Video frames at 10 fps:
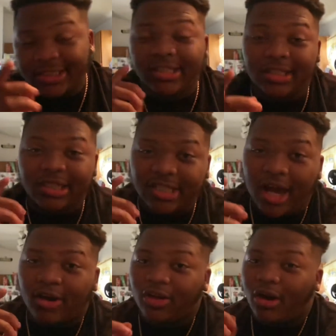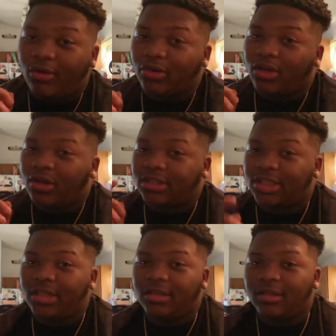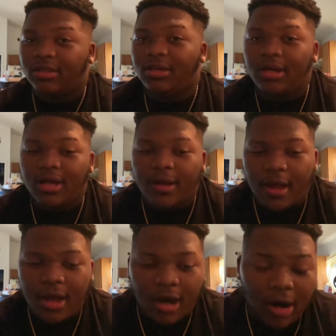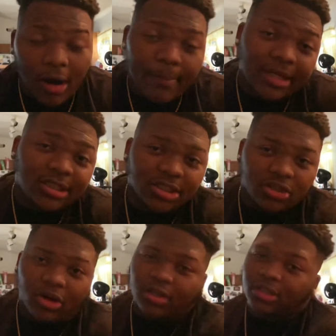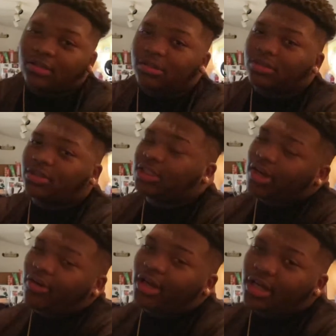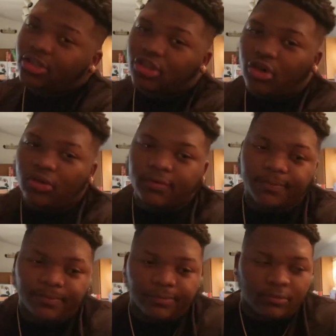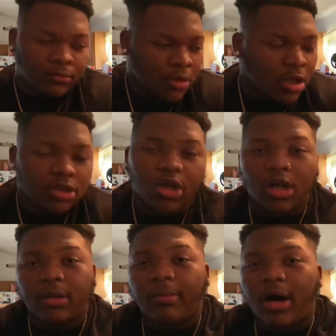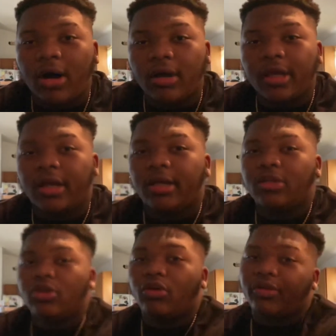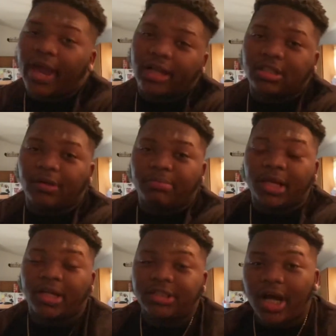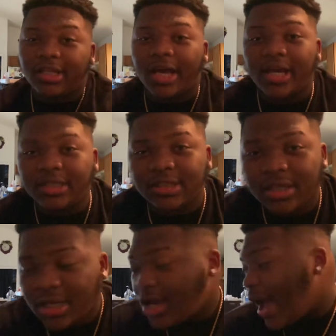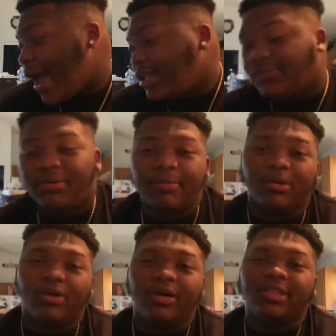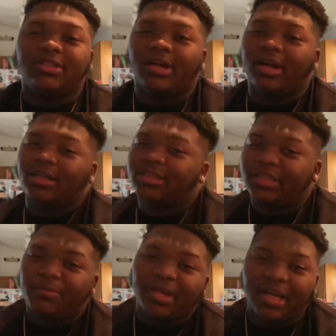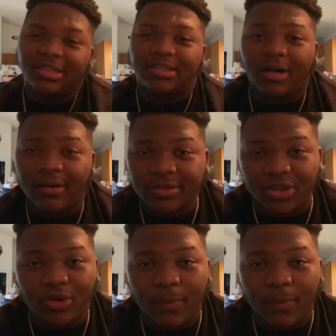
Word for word: the D tackle y'all on y'all team. Um, I'm basically starting a series, you know, talking about and you know reacting to players' highlights. I ask people on Instagram to send me their stuff, so